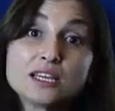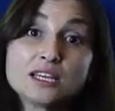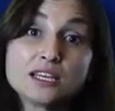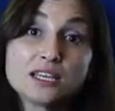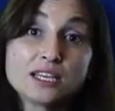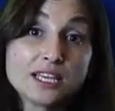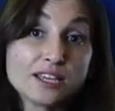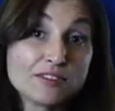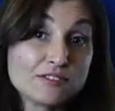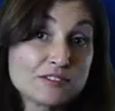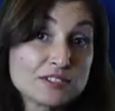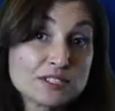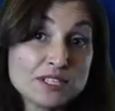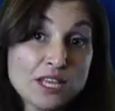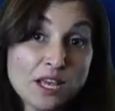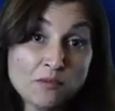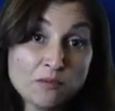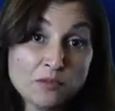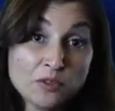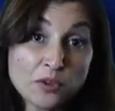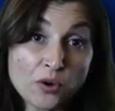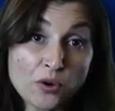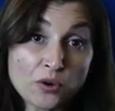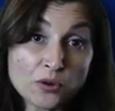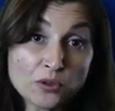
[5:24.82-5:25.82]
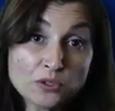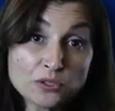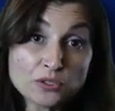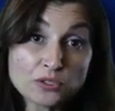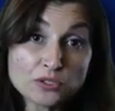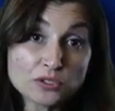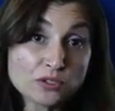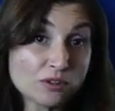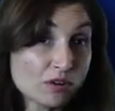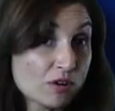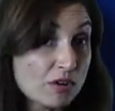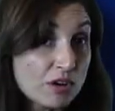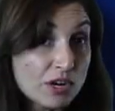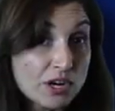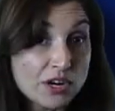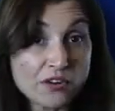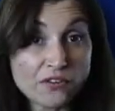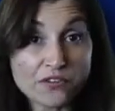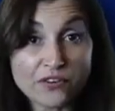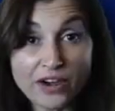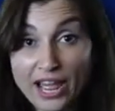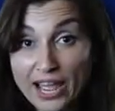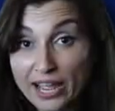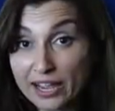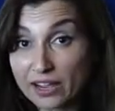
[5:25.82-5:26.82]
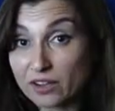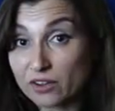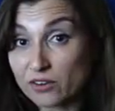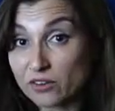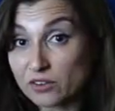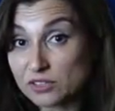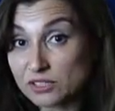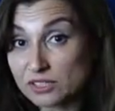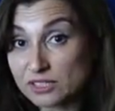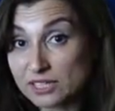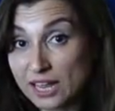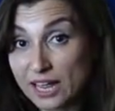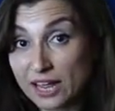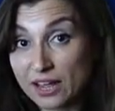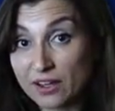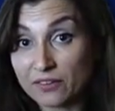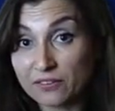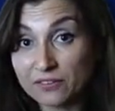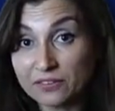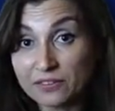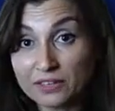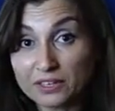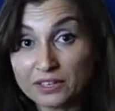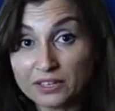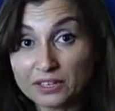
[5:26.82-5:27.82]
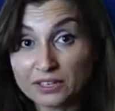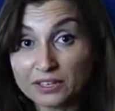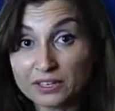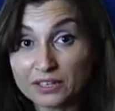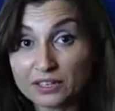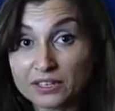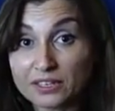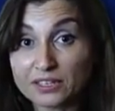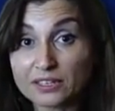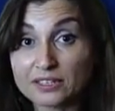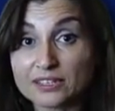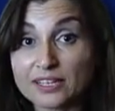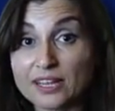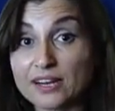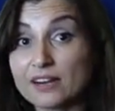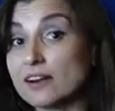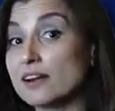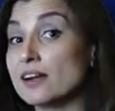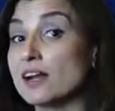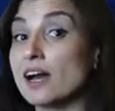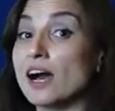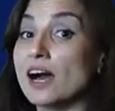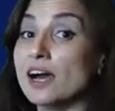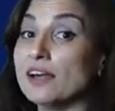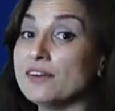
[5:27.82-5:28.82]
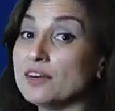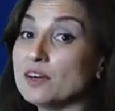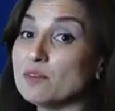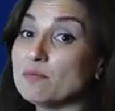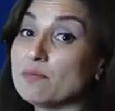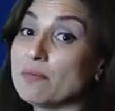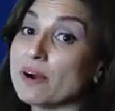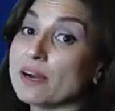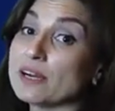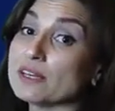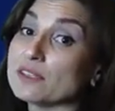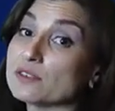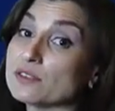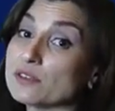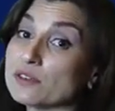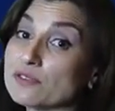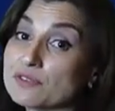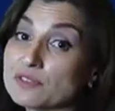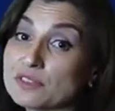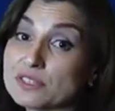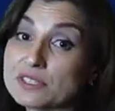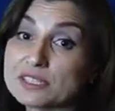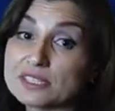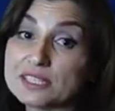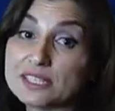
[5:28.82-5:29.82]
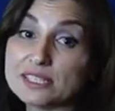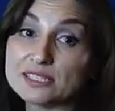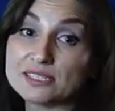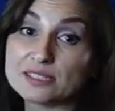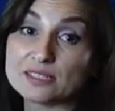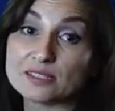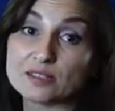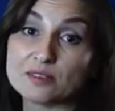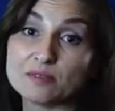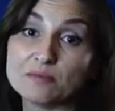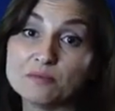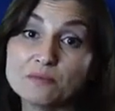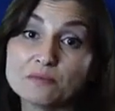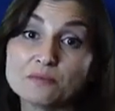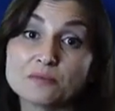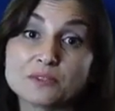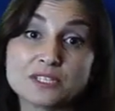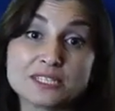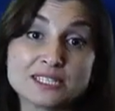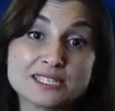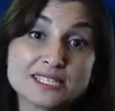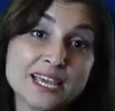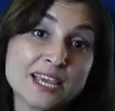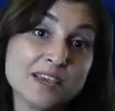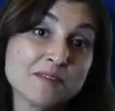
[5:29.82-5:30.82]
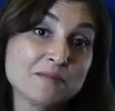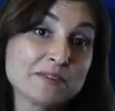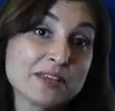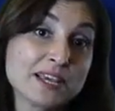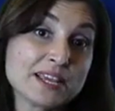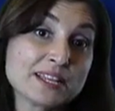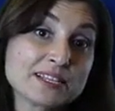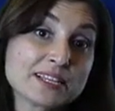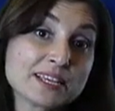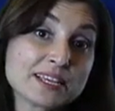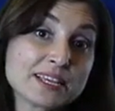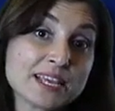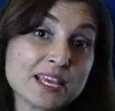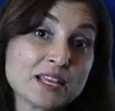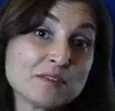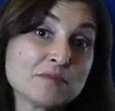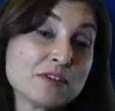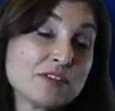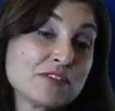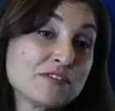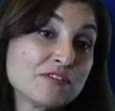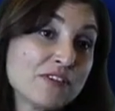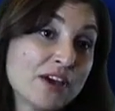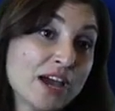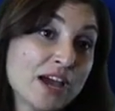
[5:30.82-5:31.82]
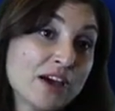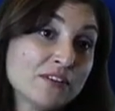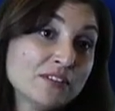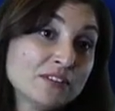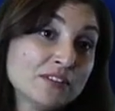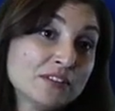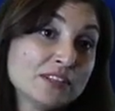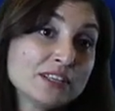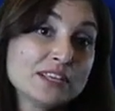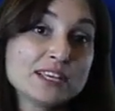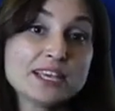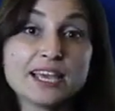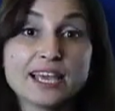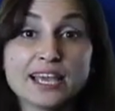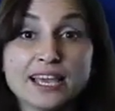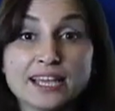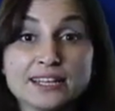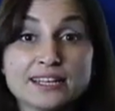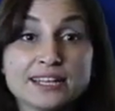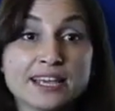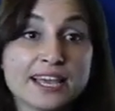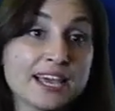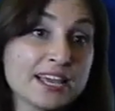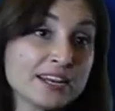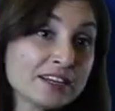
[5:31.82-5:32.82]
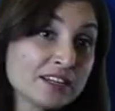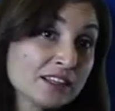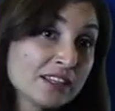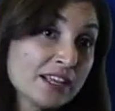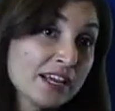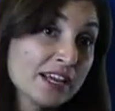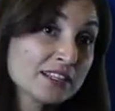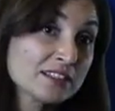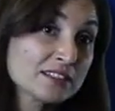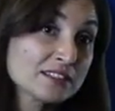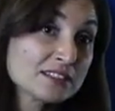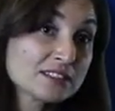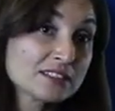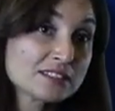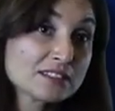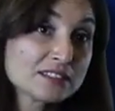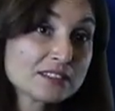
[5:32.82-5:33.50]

if some nodes or a rack goes down, there are other parts of the system the same data can be found and analyzed.